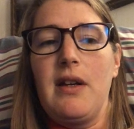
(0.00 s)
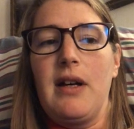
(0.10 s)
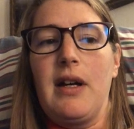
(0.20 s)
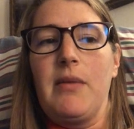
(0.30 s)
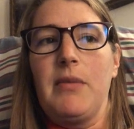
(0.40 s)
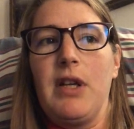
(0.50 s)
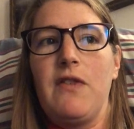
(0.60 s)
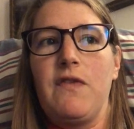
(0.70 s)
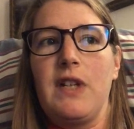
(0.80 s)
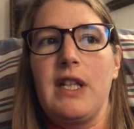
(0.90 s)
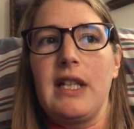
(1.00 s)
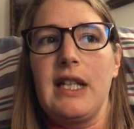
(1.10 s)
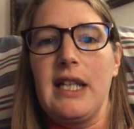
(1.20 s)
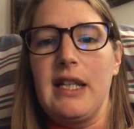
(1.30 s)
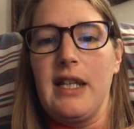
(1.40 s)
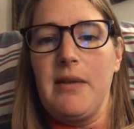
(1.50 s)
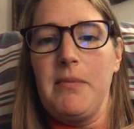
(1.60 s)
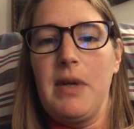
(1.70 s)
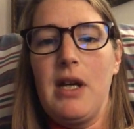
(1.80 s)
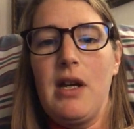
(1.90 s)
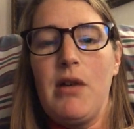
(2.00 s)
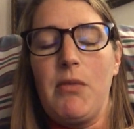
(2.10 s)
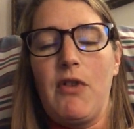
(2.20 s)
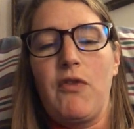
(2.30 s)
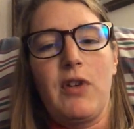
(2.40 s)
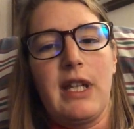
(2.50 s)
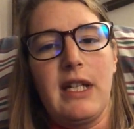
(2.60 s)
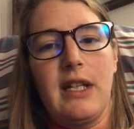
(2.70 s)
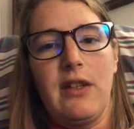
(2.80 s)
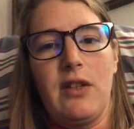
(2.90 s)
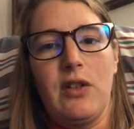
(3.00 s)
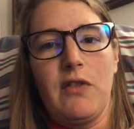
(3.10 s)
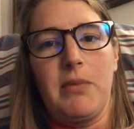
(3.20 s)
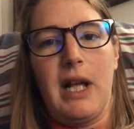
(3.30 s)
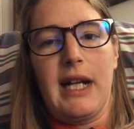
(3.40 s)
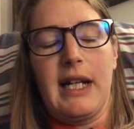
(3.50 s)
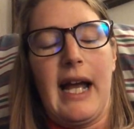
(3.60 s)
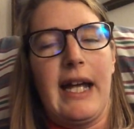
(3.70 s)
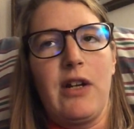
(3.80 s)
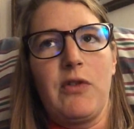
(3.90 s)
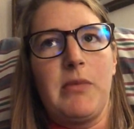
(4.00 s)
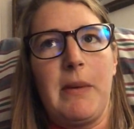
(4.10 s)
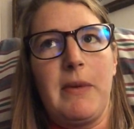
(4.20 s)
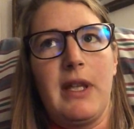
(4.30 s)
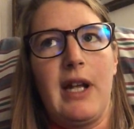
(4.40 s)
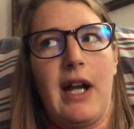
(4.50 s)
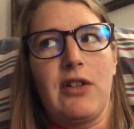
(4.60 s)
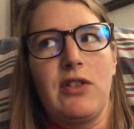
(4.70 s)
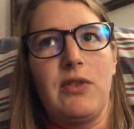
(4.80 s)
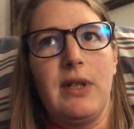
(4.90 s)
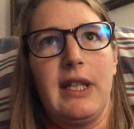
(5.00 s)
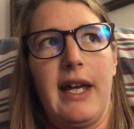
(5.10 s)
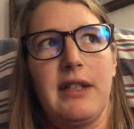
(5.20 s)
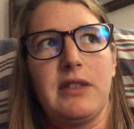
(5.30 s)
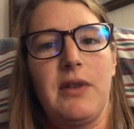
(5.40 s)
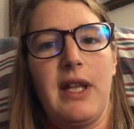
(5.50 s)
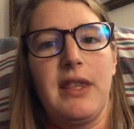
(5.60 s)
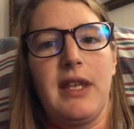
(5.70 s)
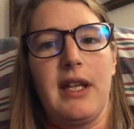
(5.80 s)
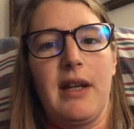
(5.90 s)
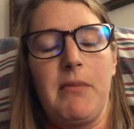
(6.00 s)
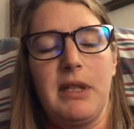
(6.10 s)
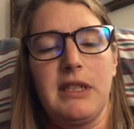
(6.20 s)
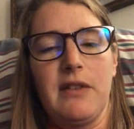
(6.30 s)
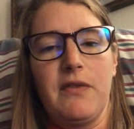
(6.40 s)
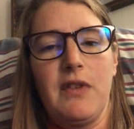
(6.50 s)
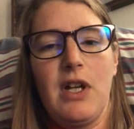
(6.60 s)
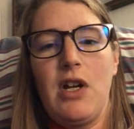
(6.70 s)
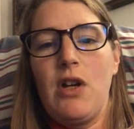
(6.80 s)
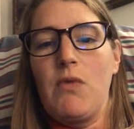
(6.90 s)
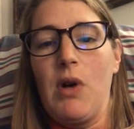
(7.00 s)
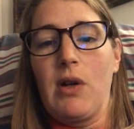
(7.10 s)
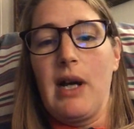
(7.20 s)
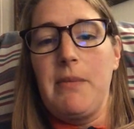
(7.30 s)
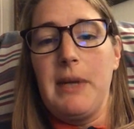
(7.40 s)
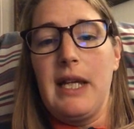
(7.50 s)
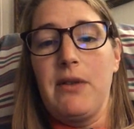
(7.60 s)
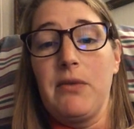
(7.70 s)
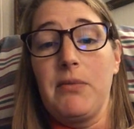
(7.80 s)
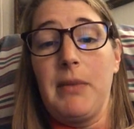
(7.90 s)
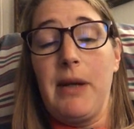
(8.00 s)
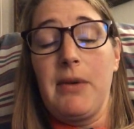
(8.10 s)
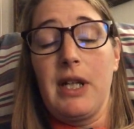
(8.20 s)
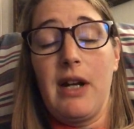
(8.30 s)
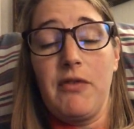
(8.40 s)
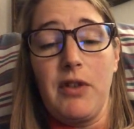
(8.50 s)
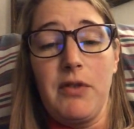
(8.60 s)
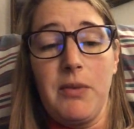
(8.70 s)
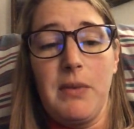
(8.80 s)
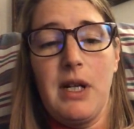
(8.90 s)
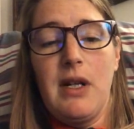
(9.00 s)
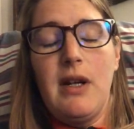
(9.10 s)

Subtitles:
and feeling in them before they did the nerve block, and I don't remember the doctor doing that. So I think I must have woke up in my recovery room.